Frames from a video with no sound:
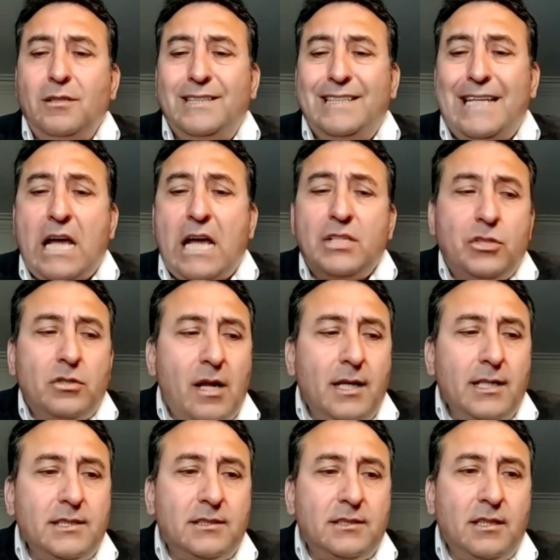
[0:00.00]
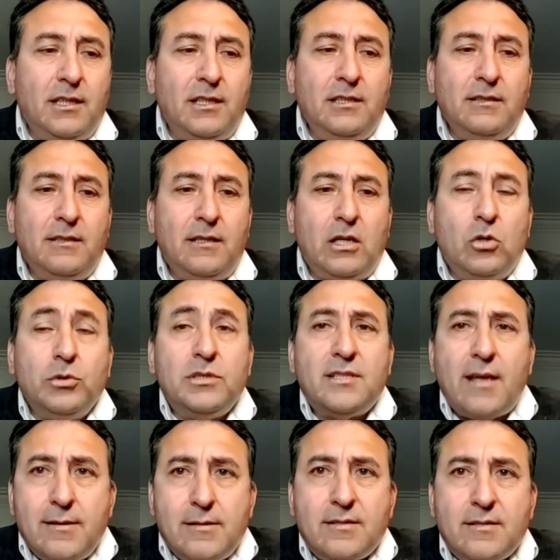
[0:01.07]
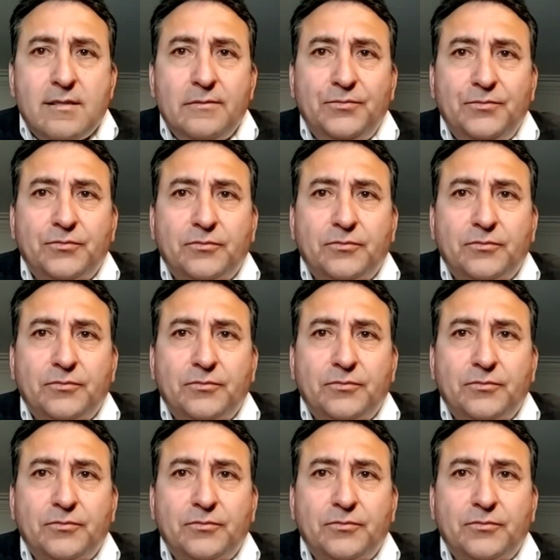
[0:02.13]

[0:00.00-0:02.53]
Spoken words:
nationalistic in the good sense,